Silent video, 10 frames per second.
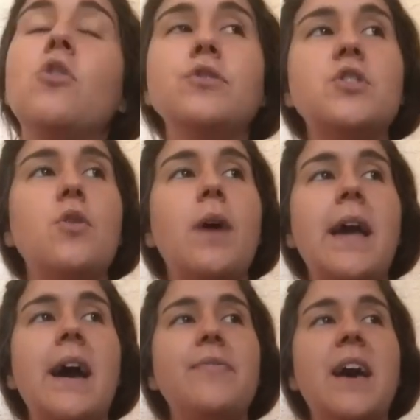Also,
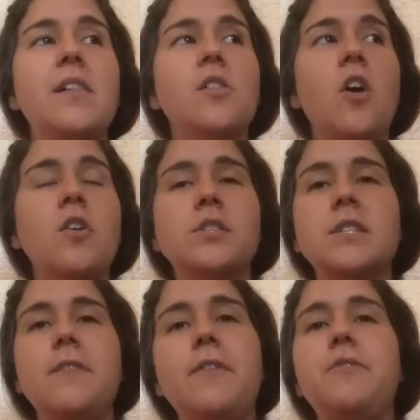I had that long
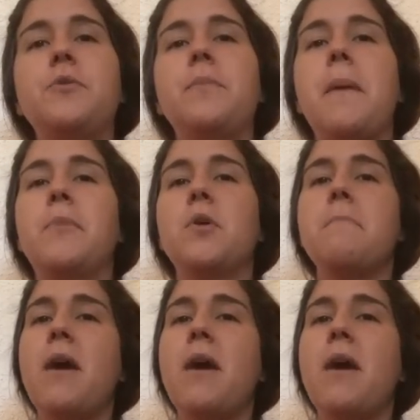sleeve, if you remember,